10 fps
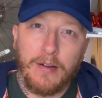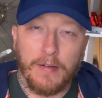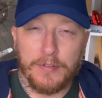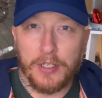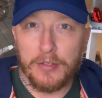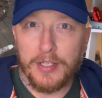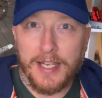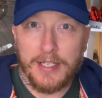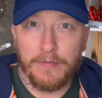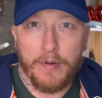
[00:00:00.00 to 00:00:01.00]
Obviously, because
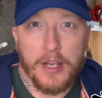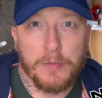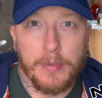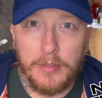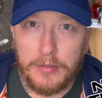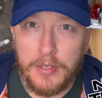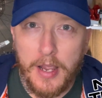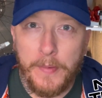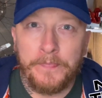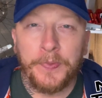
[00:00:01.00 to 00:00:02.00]
these are fresh builds
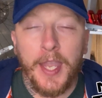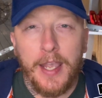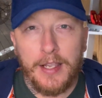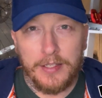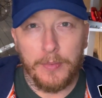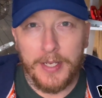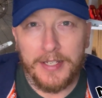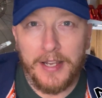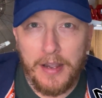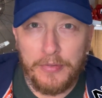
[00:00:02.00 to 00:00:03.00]
now. So we could
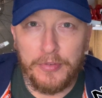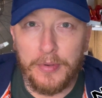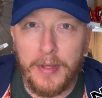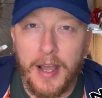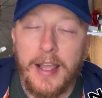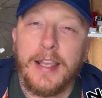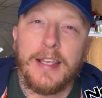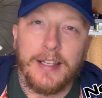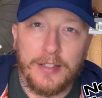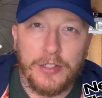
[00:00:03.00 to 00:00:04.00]
go through that
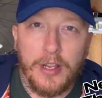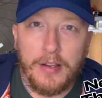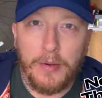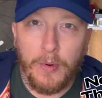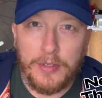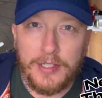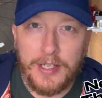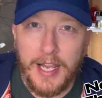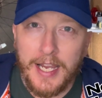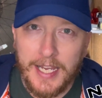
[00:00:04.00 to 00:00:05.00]
and show you what's
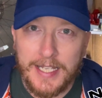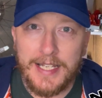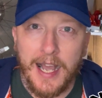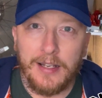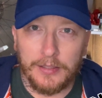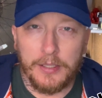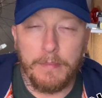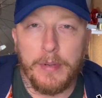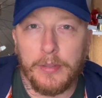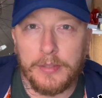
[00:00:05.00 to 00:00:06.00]
entailed in
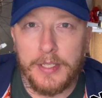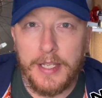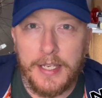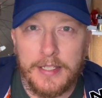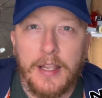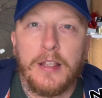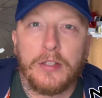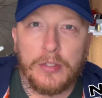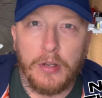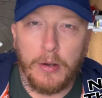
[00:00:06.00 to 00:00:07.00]
building these
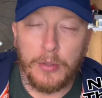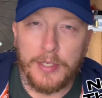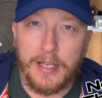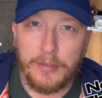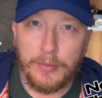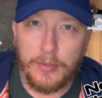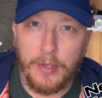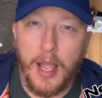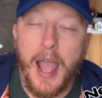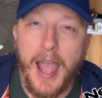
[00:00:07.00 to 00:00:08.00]
Star Wars
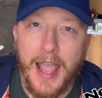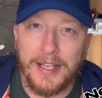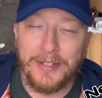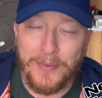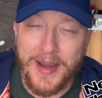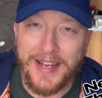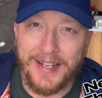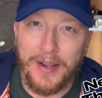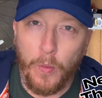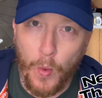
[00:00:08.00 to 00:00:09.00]
X-Wing
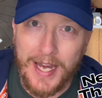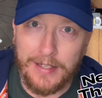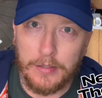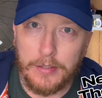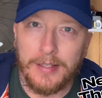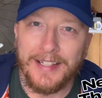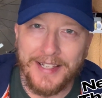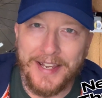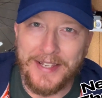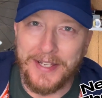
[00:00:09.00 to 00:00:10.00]
wings. It's
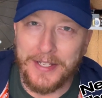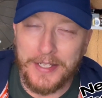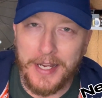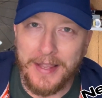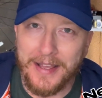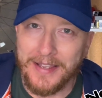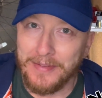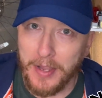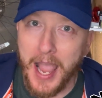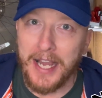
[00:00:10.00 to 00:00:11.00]
easy to say that,
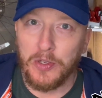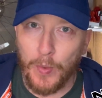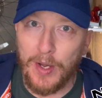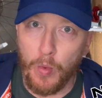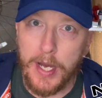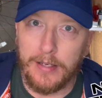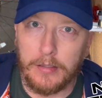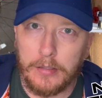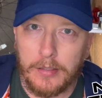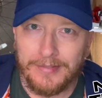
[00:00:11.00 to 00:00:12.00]
X-Wing wings
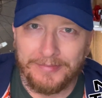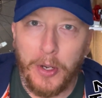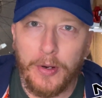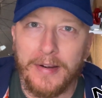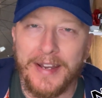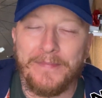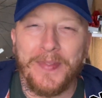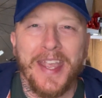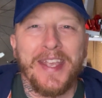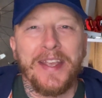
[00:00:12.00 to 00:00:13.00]
and got it.
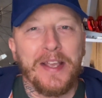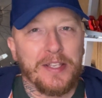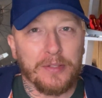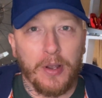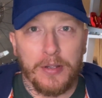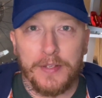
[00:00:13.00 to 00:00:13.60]
So guys,